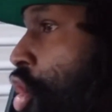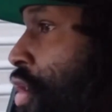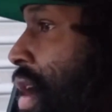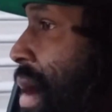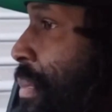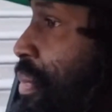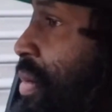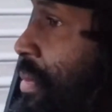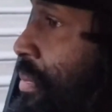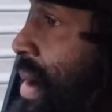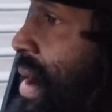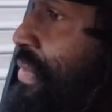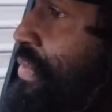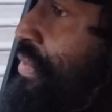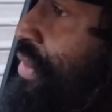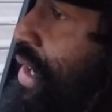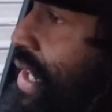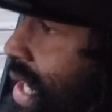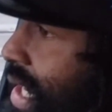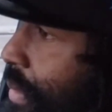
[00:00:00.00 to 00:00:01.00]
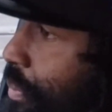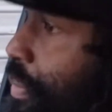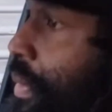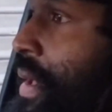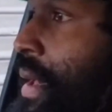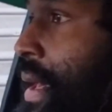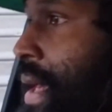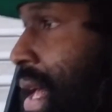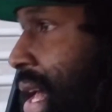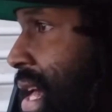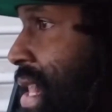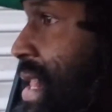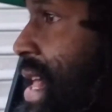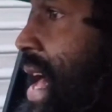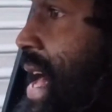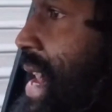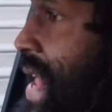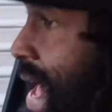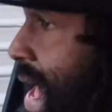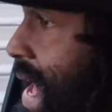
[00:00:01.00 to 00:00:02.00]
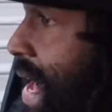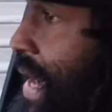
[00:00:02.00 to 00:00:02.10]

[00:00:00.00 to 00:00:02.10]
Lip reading: Or I put my foot up in that